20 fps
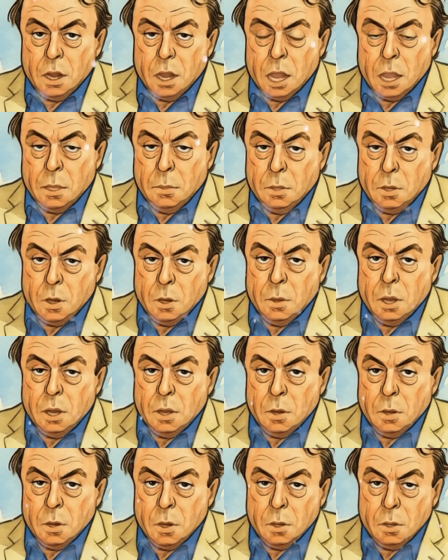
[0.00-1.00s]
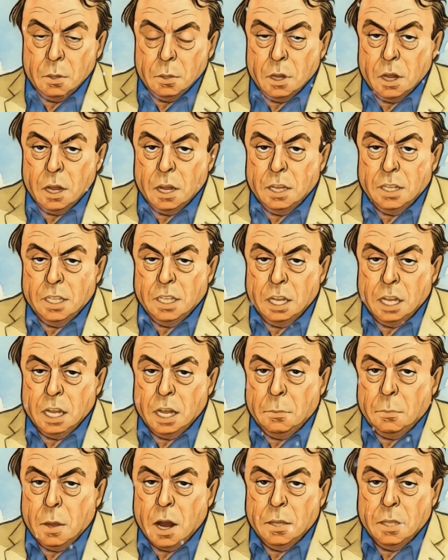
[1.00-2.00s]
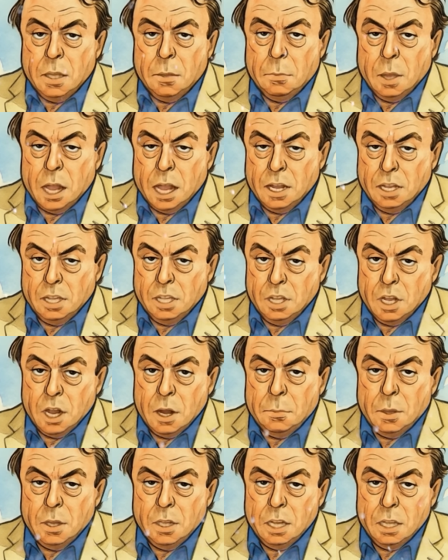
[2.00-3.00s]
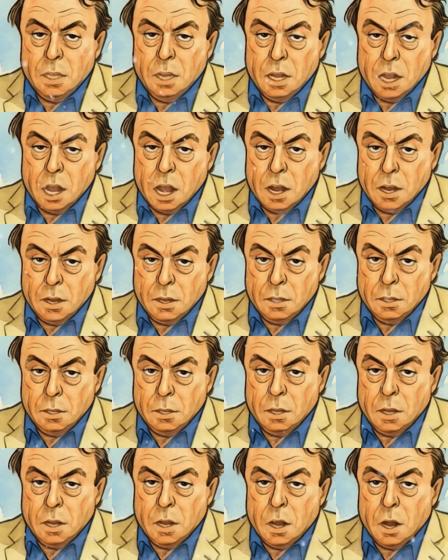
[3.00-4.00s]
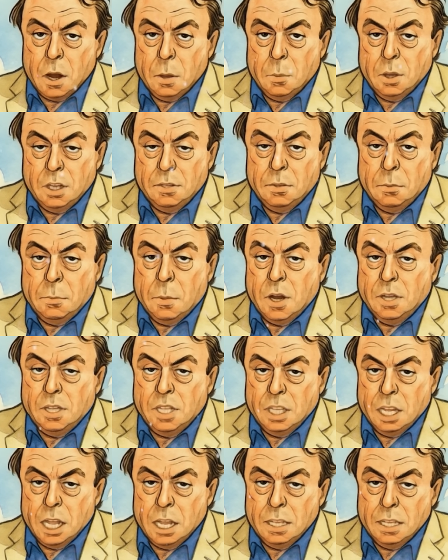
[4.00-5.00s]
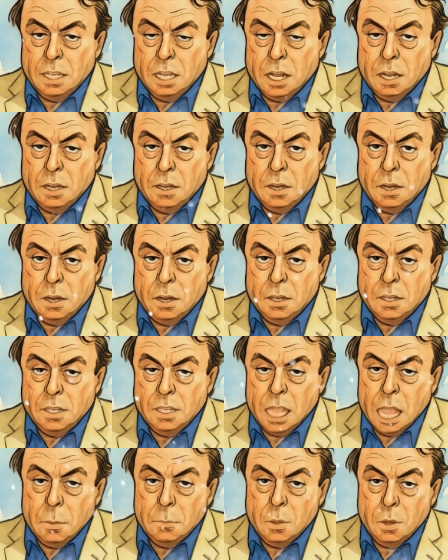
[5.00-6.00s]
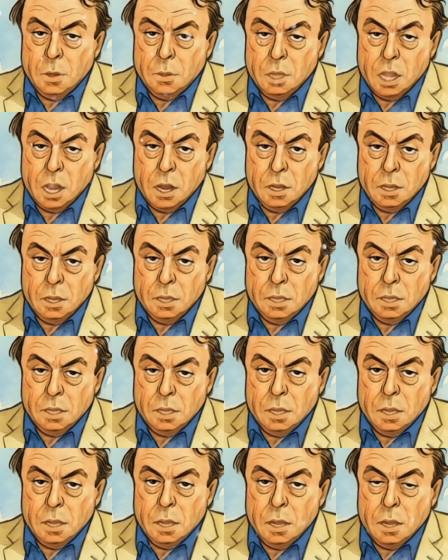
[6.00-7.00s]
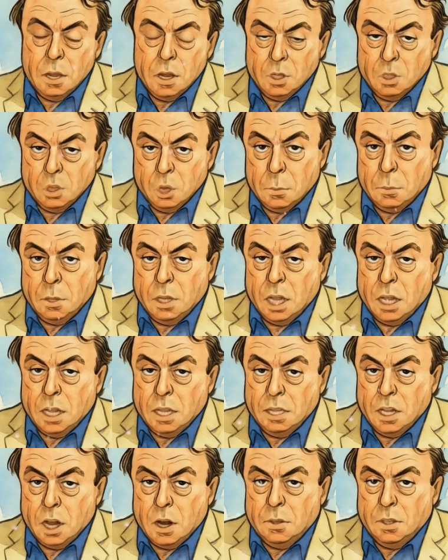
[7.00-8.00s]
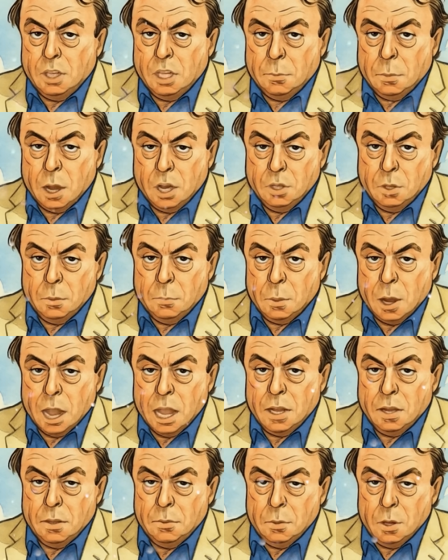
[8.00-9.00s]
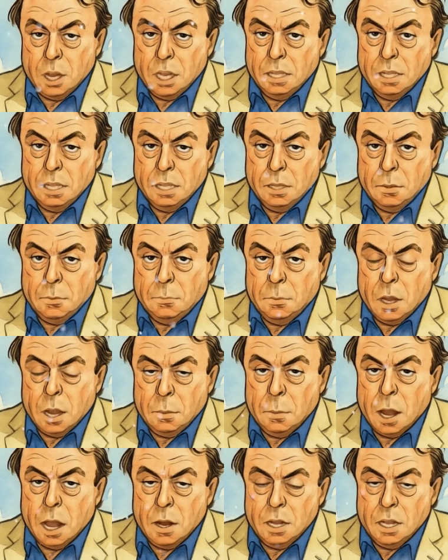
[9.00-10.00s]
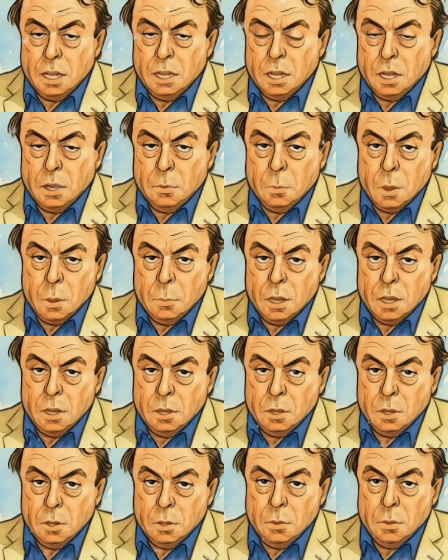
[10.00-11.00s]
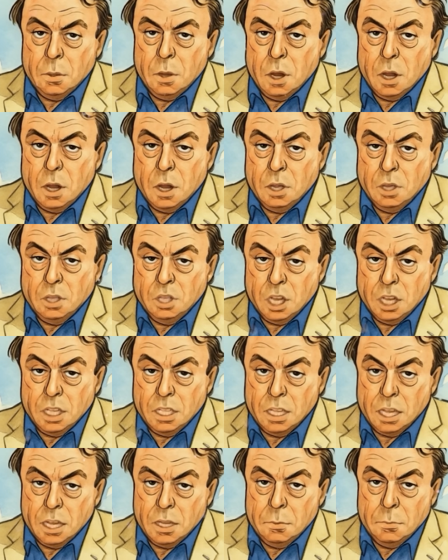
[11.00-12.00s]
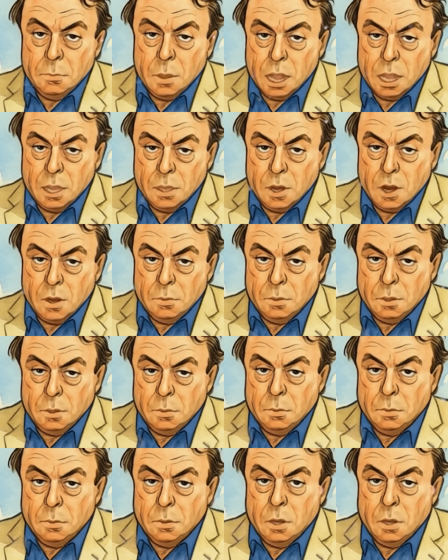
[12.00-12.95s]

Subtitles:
And through it all, sitting among them like a serpent in the garden, was Vermont State Senator Samuel Douglas, contributing his own special brand of racism about Indian women who just didn't bathe often,